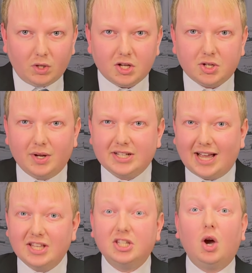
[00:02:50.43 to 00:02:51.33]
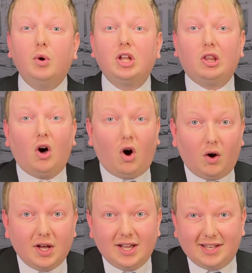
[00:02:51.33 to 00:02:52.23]
So he decides to go into law.
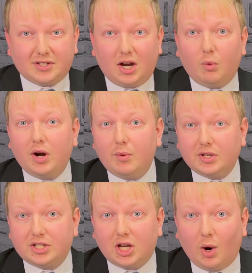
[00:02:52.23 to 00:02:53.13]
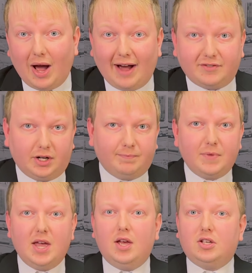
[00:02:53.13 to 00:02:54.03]
That's kind of what he wants to go after.
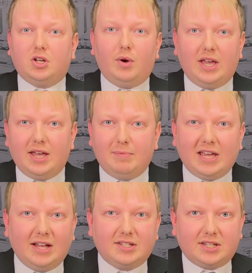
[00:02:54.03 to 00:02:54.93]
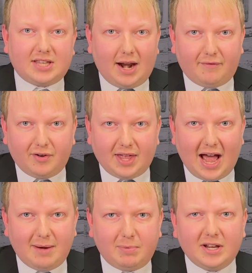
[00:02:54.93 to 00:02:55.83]
So he begins to set up for
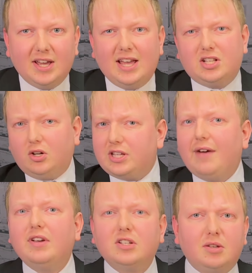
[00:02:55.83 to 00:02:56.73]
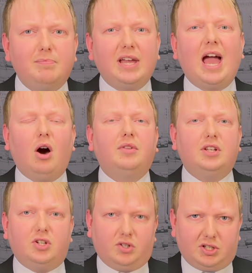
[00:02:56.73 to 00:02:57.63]
that, but he starts having some big health
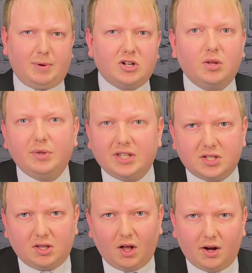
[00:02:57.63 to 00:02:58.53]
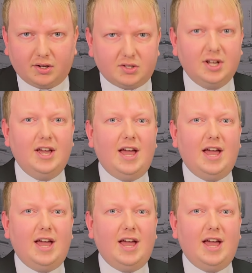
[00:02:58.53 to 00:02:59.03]
issues, especially with his lungs.